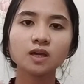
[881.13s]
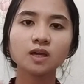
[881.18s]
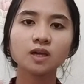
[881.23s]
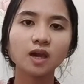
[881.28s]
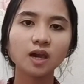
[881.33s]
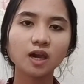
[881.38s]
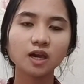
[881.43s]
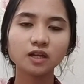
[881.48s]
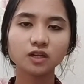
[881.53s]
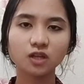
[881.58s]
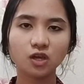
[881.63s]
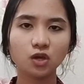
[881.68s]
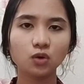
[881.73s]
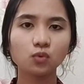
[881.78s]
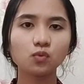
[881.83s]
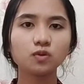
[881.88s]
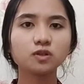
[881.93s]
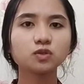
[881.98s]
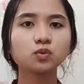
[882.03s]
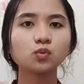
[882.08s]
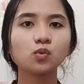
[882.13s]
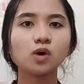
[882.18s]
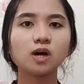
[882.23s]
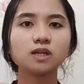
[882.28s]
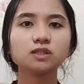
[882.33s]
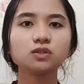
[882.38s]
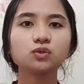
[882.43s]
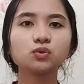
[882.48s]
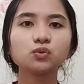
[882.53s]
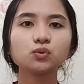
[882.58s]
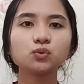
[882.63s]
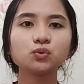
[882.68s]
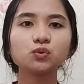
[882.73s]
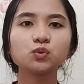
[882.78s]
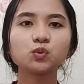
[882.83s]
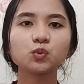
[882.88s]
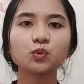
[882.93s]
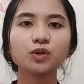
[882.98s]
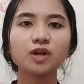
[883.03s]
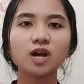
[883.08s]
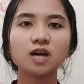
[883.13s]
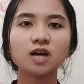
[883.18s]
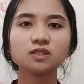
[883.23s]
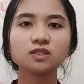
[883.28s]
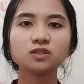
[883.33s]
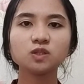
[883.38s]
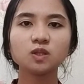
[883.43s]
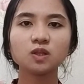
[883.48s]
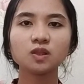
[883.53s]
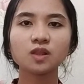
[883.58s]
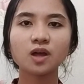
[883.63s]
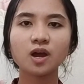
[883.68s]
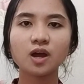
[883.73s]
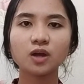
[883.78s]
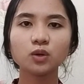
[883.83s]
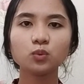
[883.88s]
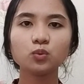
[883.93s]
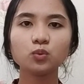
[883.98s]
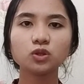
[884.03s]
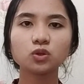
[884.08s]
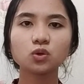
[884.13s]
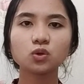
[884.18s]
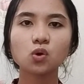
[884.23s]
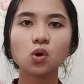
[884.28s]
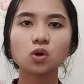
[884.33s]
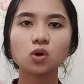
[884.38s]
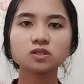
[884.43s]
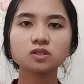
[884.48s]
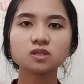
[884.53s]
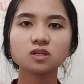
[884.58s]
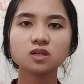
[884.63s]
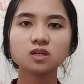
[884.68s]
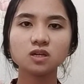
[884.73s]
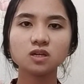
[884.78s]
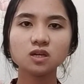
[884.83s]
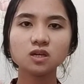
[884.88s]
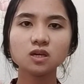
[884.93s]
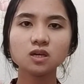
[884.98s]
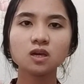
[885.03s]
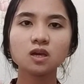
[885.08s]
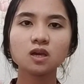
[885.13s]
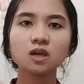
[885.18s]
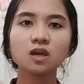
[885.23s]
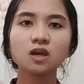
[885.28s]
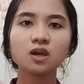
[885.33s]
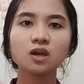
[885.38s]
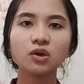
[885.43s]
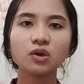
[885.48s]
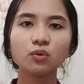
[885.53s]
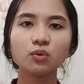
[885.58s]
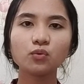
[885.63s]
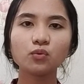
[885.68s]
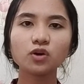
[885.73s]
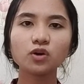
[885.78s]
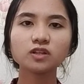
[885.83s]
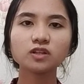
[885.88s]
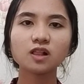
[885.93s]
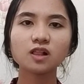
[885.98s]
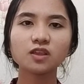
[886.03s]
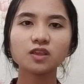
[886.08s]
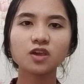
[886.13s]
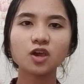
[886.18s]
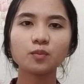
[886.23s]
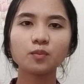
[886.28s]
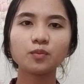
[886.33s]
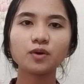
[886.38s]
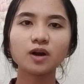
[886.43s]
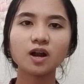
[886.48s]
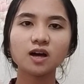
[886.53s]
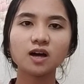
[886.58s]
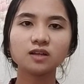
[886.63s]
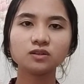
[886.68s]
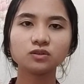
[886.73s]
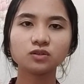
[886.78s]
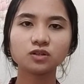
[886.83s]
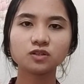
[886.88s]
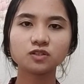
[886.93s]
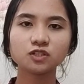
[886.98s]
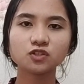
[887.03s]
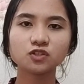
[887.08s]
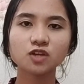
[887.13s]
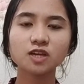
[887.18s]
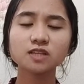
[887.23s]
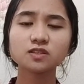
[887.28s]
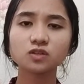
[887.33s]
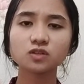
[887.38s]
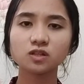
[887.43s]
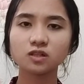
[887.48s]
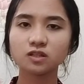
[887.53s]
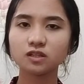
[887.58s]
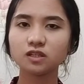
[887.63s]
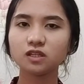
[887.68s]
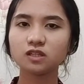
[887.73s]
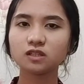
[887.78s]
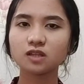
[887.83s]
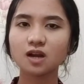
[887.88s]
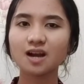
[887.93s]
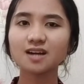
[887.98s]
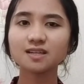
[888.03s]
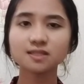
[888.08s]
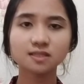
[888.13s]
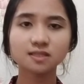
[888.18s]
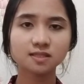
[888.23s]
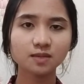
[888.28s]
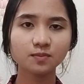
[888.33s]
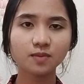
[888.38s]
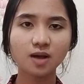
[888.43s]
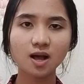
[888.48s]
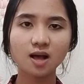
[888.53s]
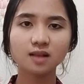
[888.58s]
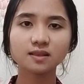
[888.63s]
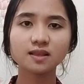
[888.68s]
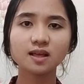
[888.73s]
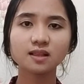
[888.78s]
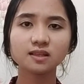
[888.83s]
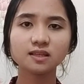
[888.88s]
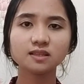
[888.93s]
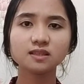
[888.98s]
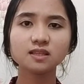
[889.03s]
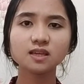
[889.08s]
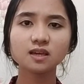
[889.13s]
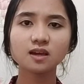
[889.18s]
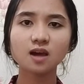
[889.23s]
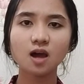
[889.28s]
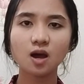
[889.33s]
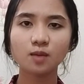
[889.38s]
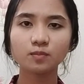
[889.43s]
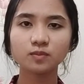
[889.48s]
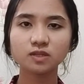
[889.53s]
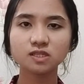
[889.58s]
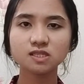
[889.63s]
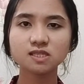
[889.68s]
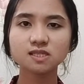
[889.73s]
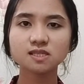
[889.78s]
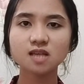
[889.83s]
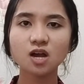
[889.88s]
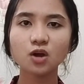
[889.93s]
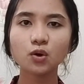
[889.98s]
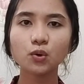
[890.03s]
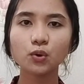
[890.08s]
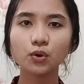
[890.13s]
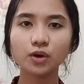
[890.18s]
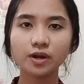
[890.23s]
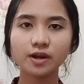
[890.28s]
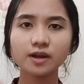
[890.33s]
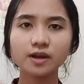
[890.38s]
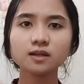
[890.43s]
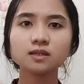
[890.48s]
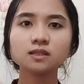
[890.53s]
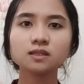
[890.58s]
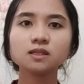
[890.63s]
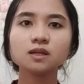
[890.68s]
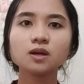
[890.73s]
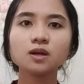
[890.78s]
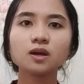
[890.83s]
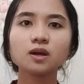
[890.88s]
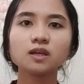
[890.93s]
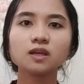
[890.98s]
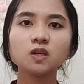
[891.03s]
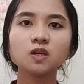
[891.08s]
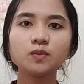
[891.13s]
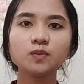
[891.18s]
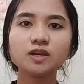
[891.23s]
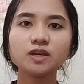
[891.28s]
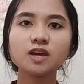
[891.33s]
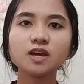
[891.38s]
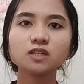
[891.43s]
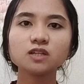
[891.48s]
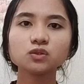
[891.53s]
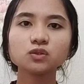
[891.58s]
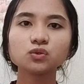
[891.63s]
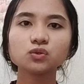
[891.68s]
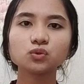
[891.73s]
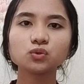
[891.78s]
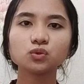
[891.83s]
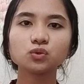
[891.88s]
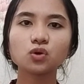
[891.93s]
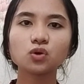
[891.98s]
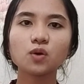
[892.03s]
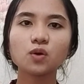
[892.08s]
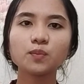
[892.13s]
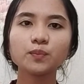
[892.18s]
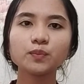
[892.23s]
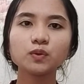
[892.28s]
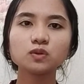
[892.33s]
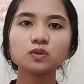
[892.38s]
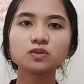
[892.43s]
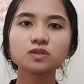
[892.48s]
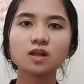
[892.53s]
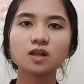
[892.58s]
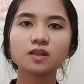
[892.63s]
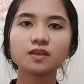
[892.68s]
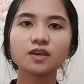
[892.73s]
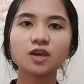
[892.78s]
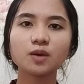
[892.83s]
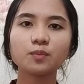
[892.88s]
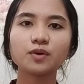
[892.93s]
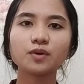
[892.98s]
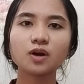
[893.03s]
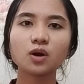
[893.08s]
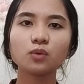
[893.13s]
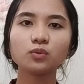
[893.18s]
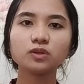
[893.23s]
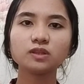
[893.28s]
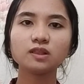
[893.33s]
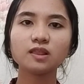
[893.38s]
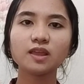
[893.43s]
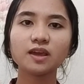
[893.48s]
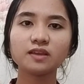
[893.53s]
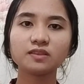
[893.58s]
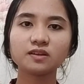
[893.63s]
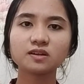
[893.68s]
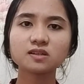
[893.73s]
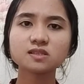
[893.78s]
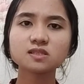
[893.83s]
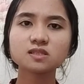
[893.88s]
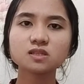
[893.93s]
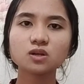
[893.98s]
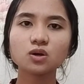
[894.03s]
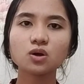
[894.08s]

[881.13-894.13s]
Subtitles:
n equals 1, 2, 3 until 9 with cos key. He wrote algebra under the title In Artem Analyticam Isagoge. He began to compute algebra with letters